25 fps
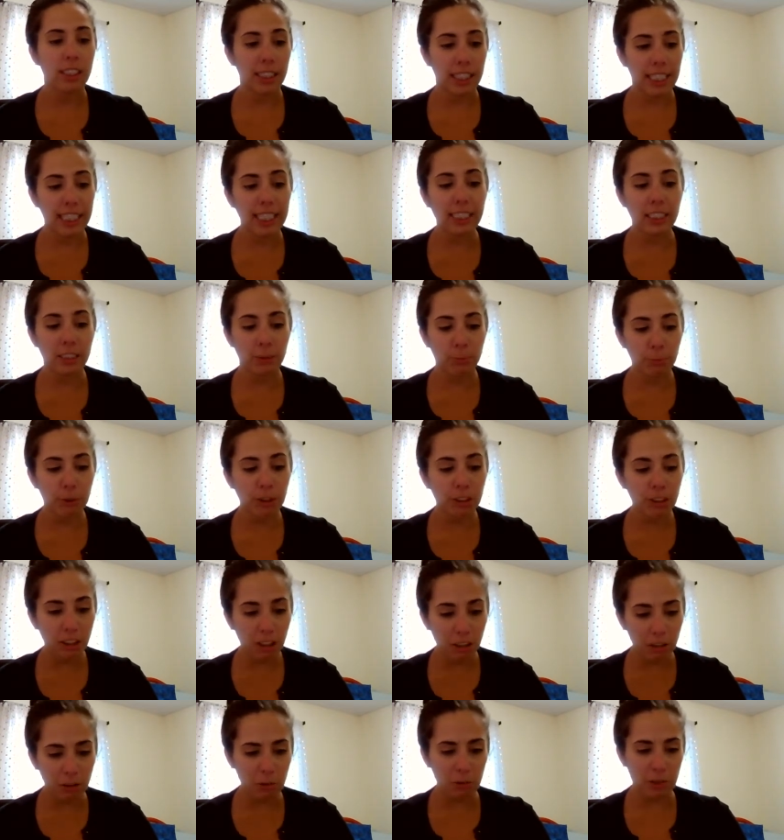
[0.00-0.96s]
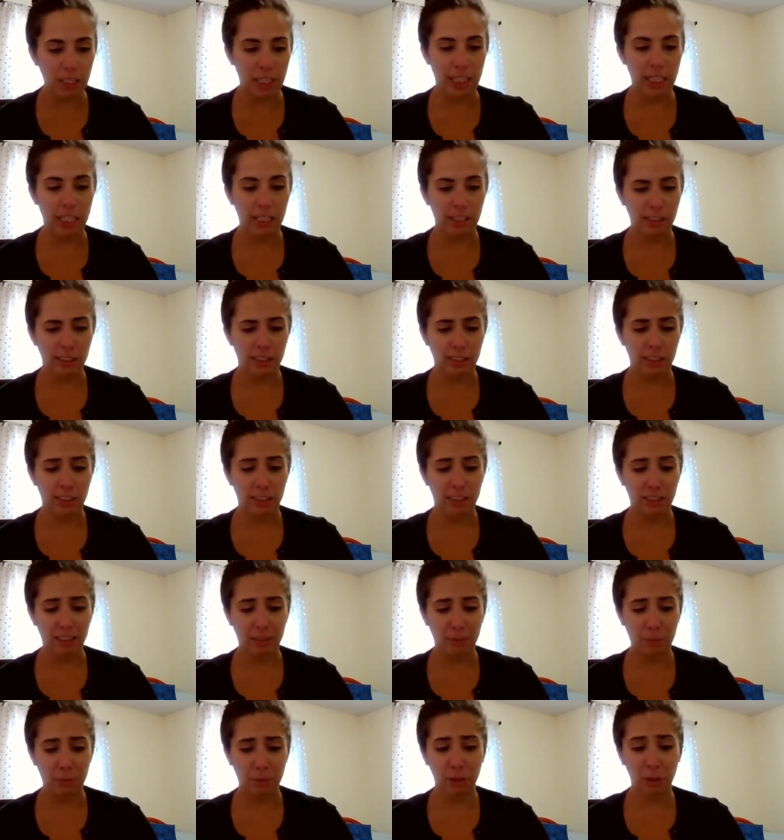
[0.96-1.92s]
It's bulgogi.
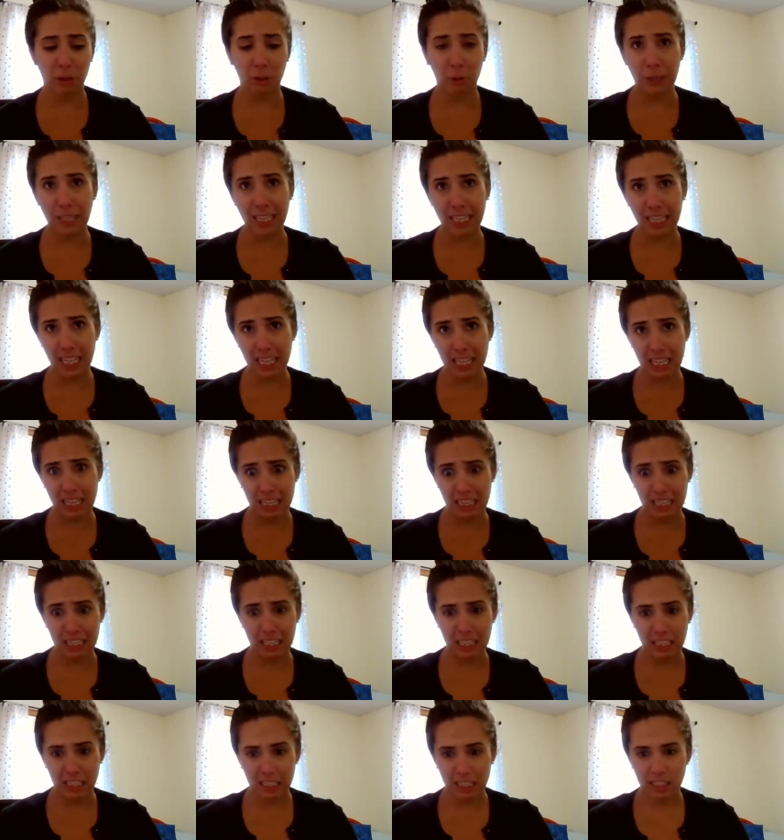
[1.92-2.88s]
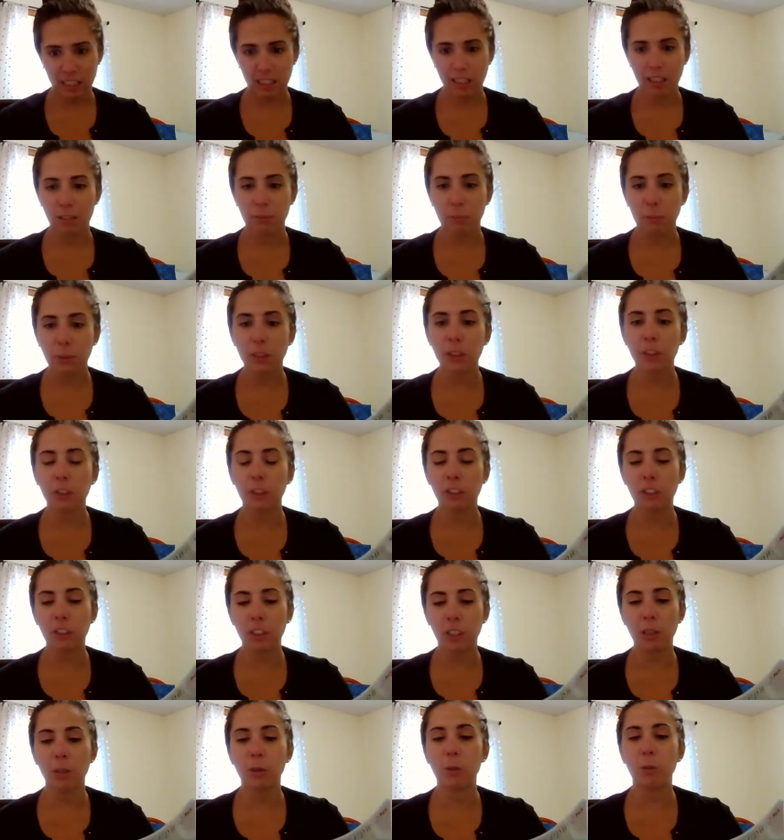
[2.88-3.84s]
Bul what?
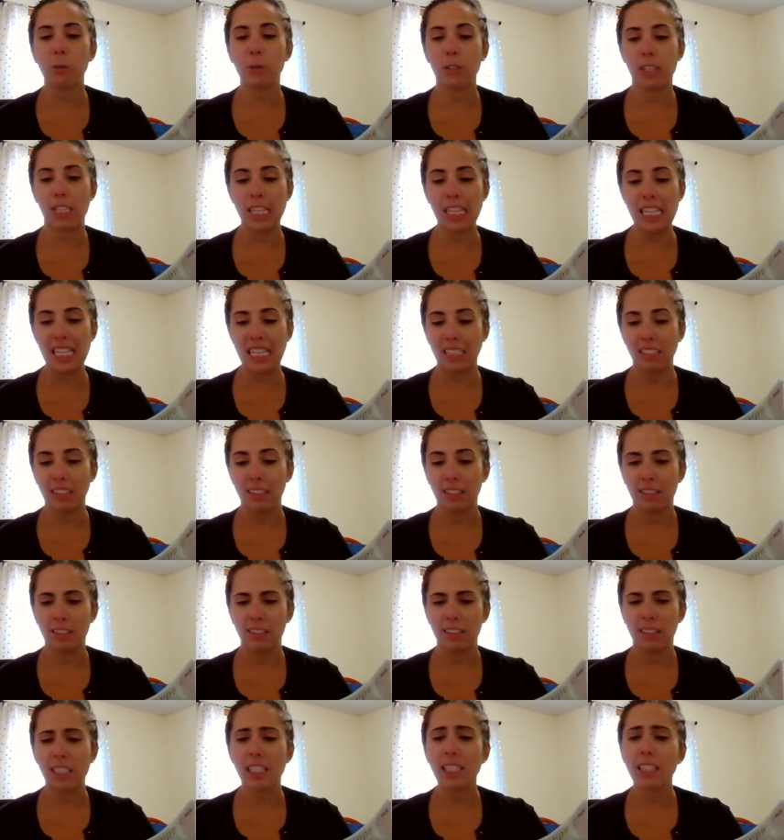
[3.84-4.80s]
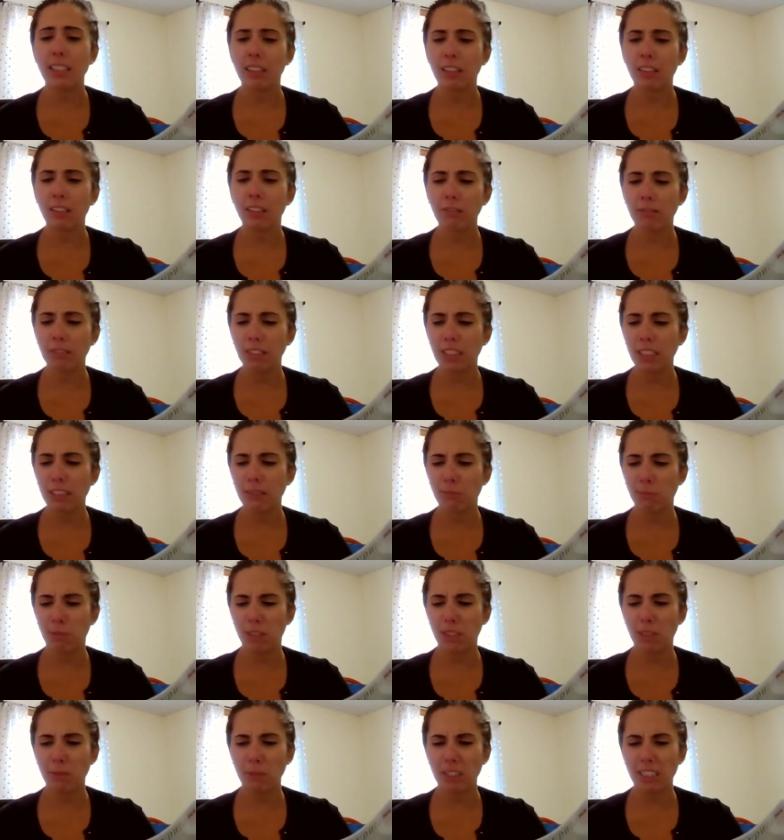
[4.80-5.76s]
Bulgogi. It's Korean
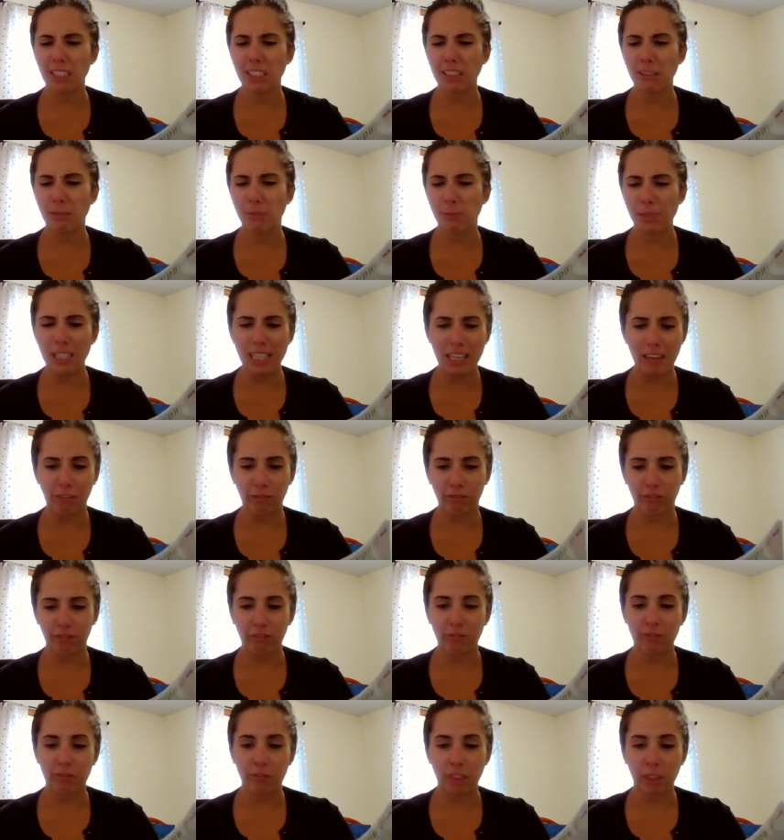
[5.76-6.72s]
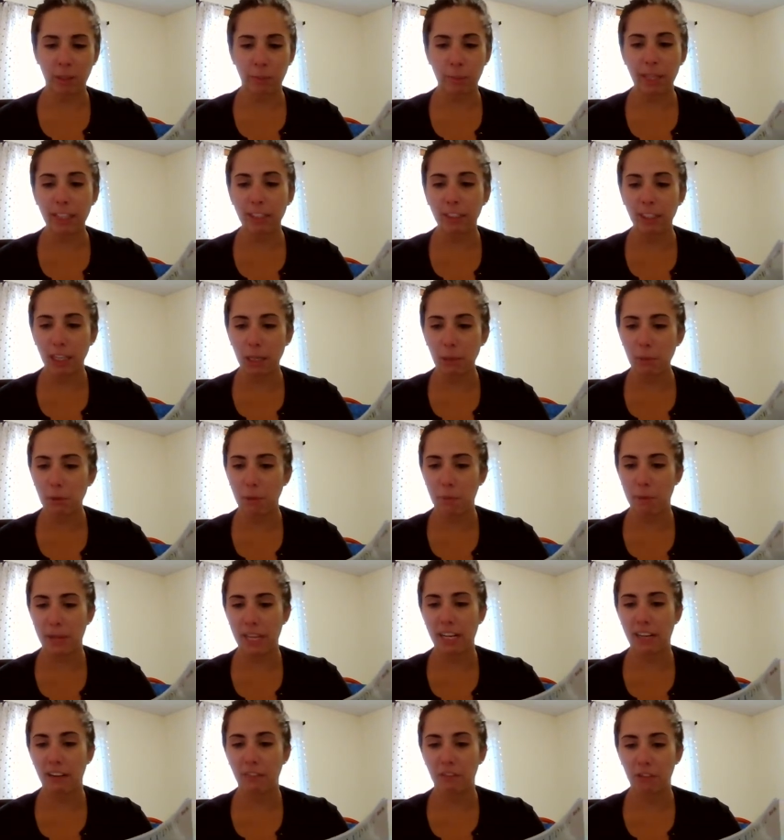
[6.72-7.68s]
barbecue beef. My grandma
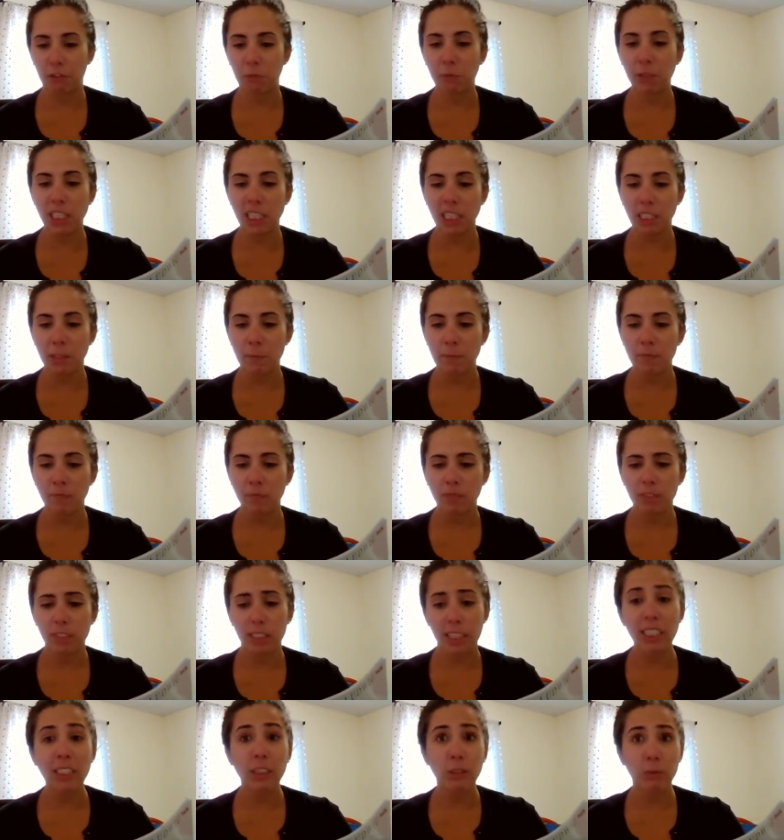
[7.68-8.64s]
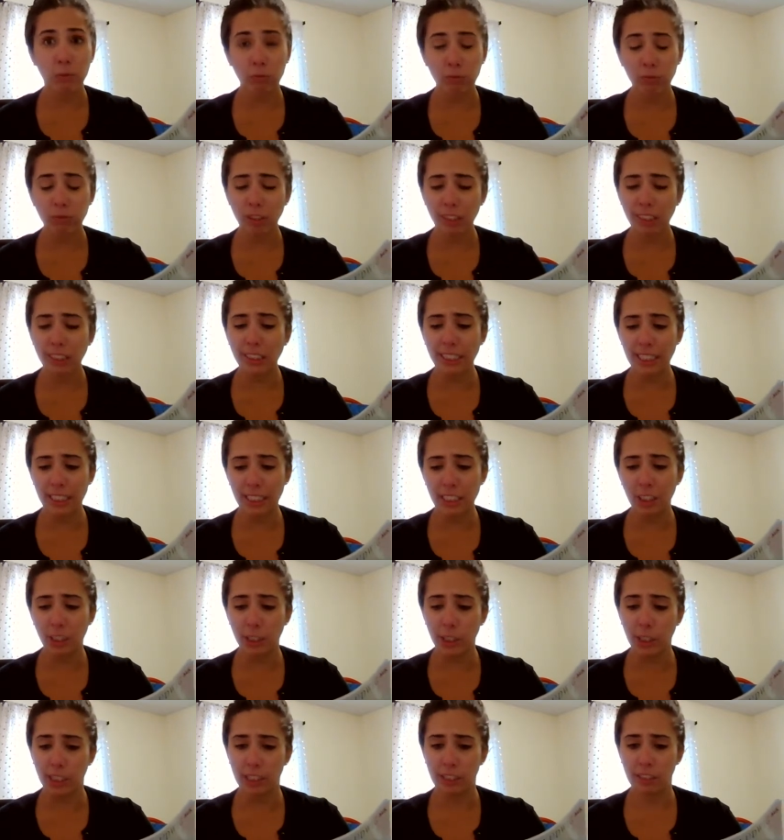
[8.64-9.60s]
made it for me. It's really
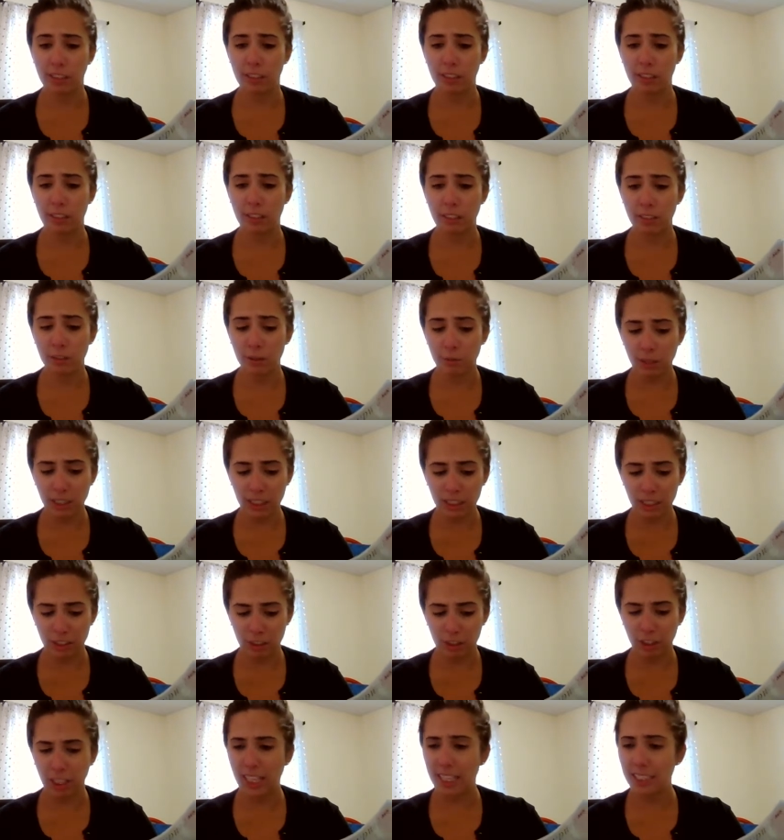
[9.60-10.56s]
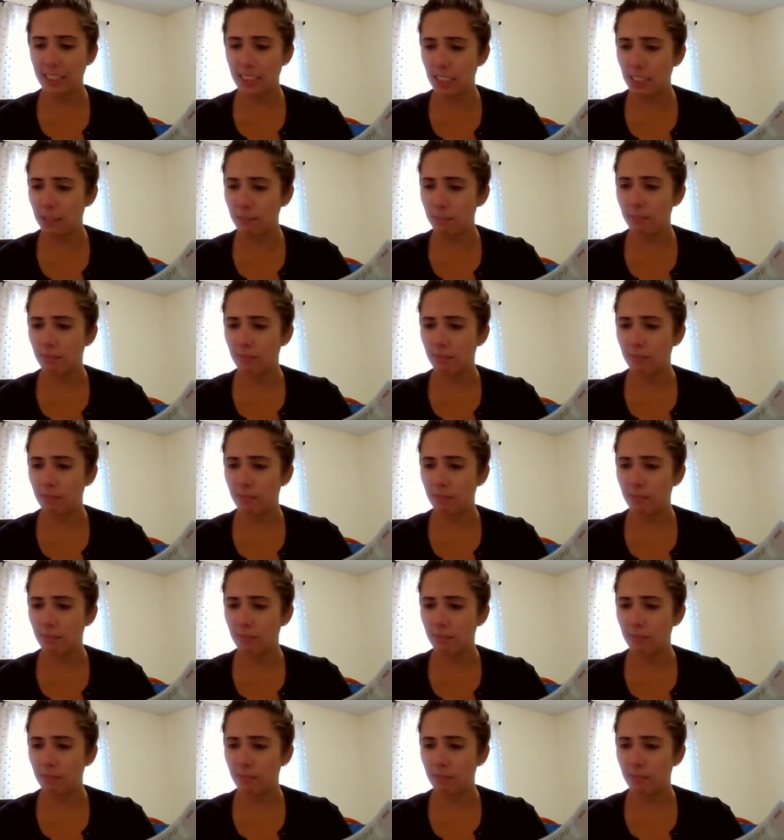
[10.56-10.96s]
good. Do you want to try some?